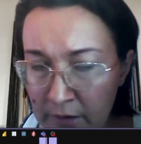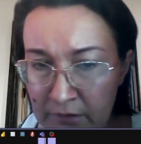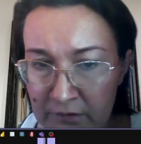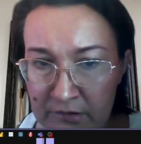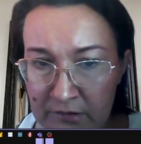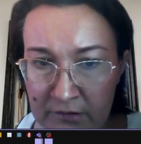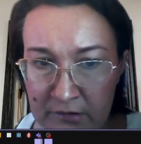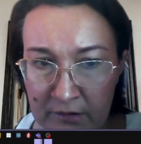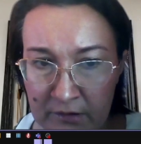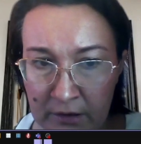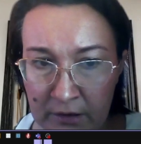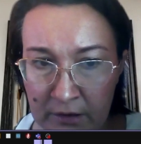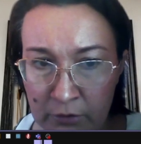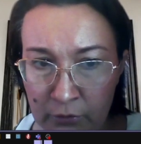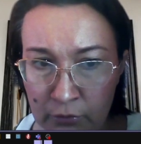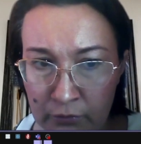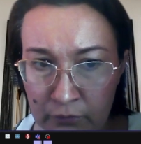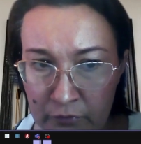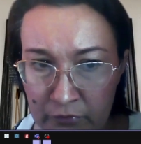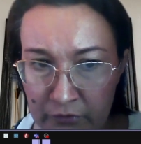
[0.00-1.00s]
See
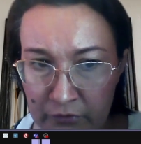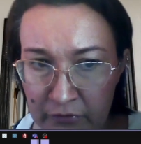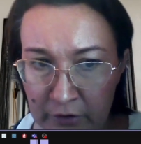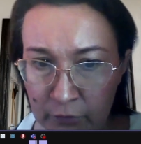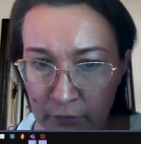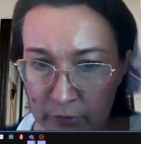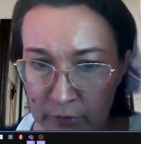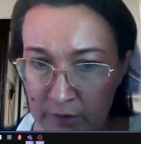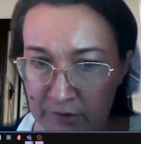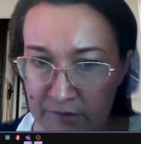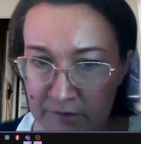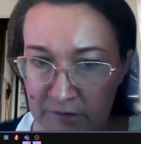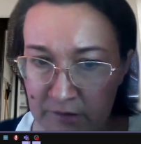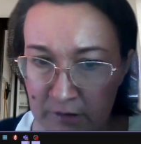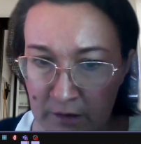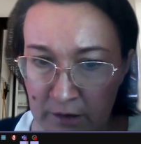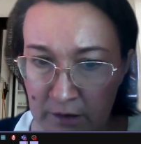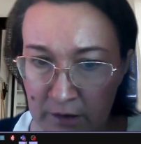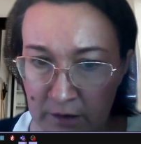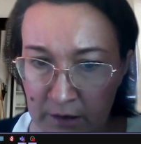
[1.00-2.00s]
you next
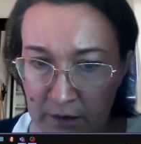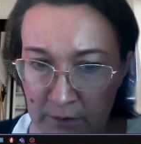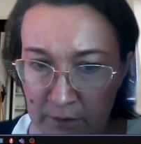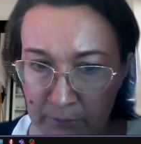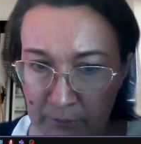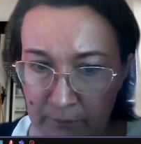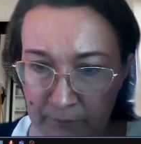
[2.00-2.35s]
time.